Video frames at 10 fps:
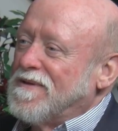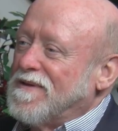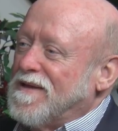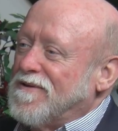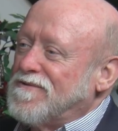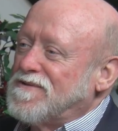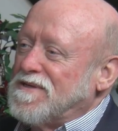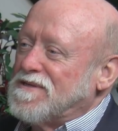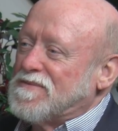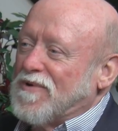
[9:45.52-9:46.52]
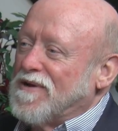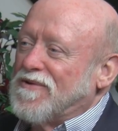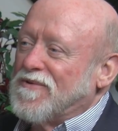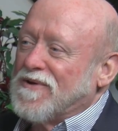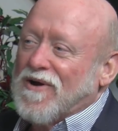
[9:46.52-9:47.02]
then who's Jesus praying
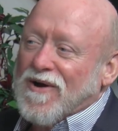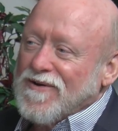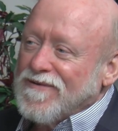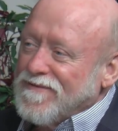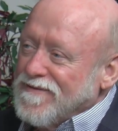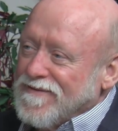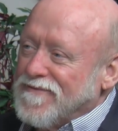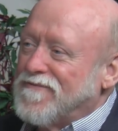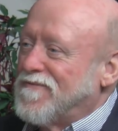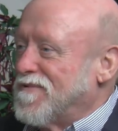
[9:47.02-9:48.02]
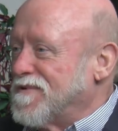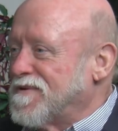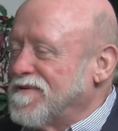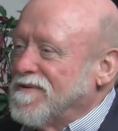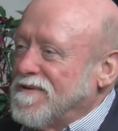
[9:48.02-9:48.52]
to in the garden, you know, for
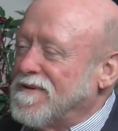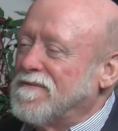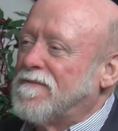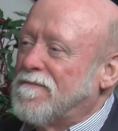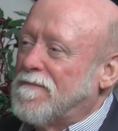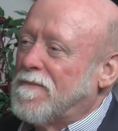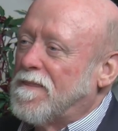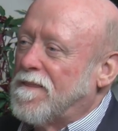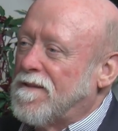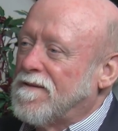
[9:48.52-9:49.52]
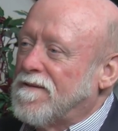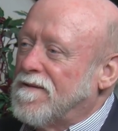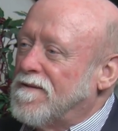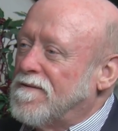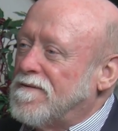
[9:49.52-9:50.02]
instance. Yeah. yeah. I think that's